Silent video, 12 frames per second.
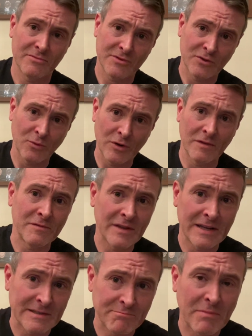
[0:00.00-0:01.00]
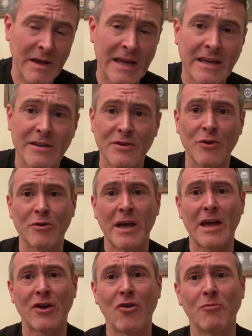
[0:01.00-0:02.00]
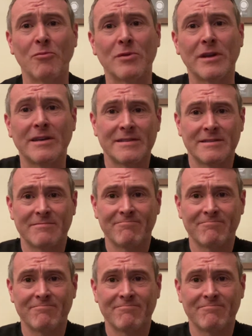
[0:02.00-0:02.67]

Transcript: to one of these big UK companies,